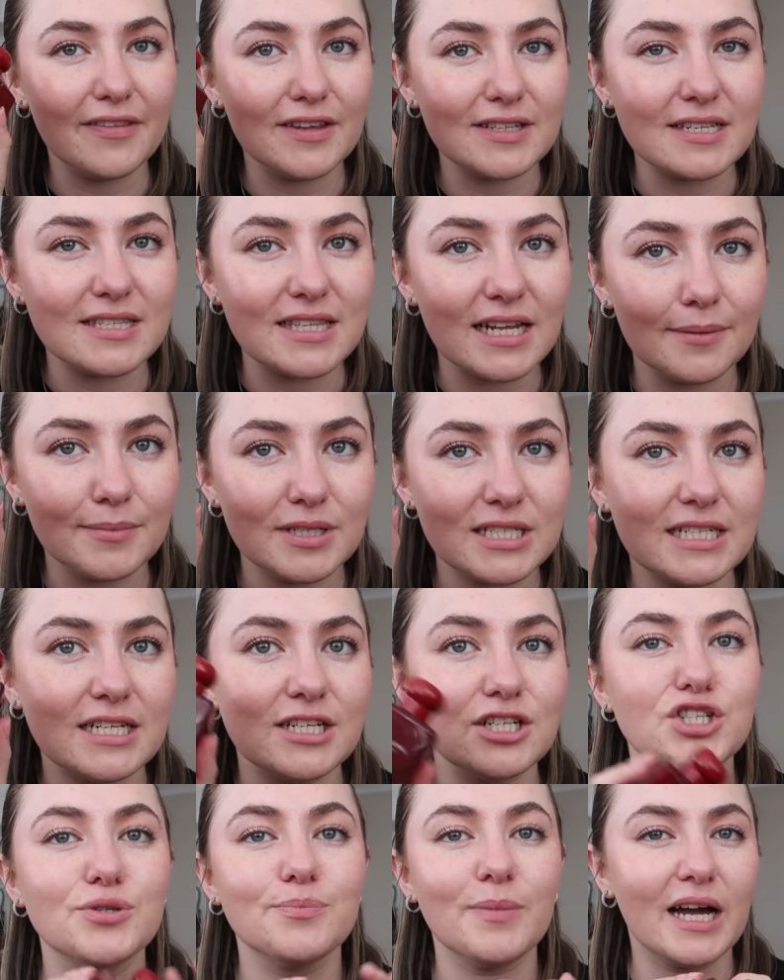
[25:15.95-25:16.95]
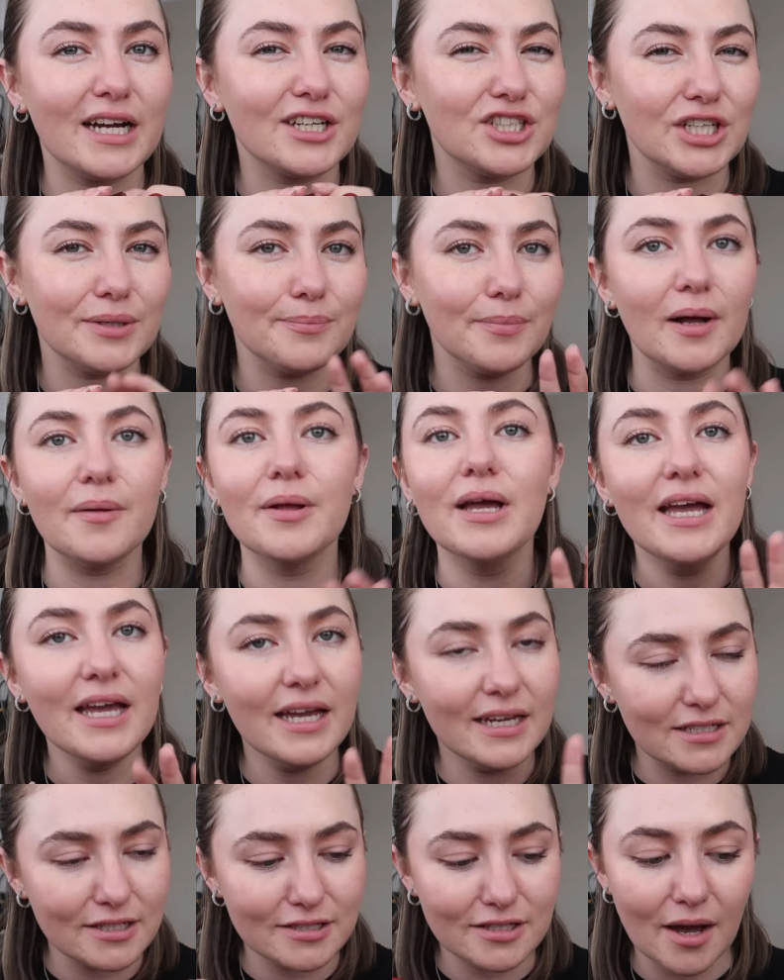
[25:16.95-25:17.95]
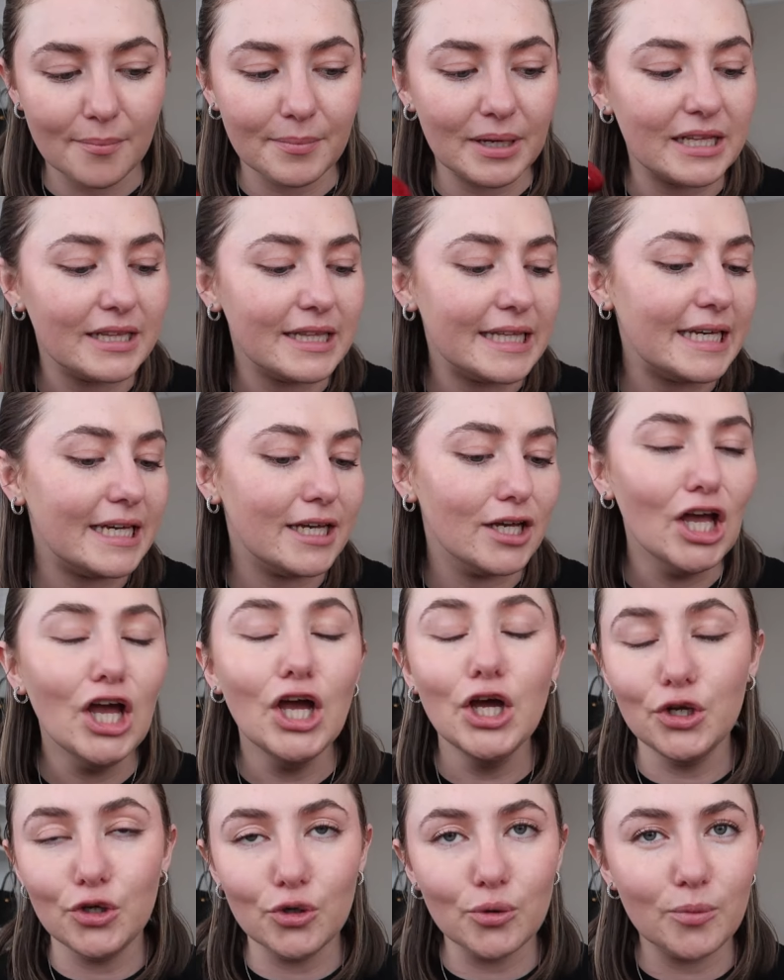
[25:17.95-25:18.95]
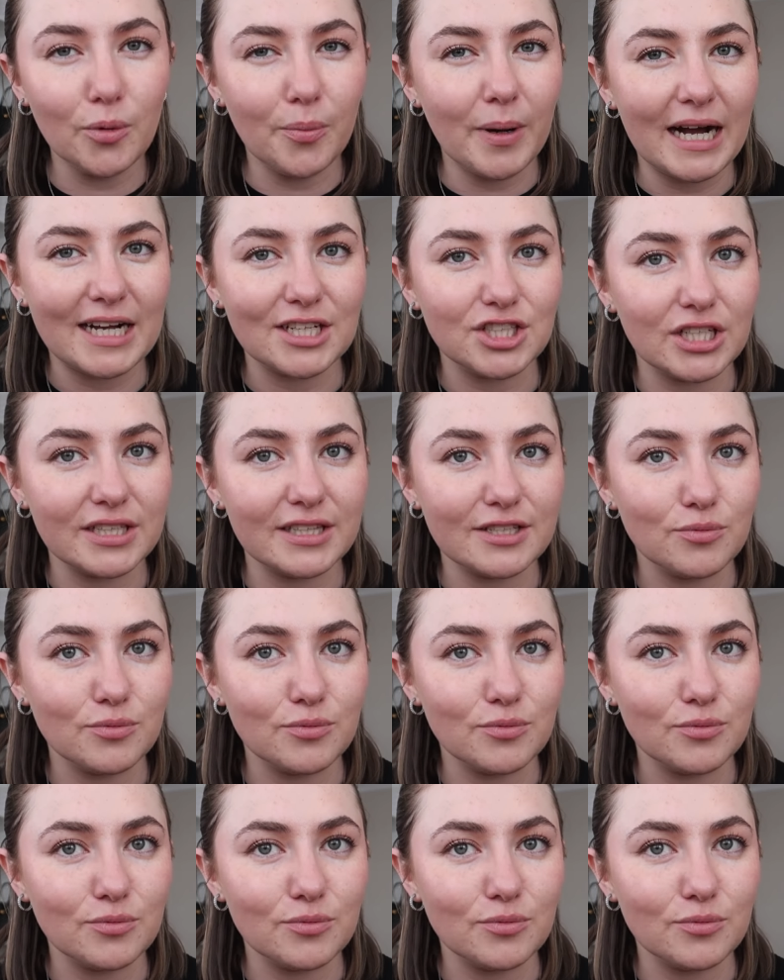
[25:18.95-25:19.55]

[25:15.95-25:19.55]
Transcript: This is the limited edition packaging, but it does come in the normal packaging.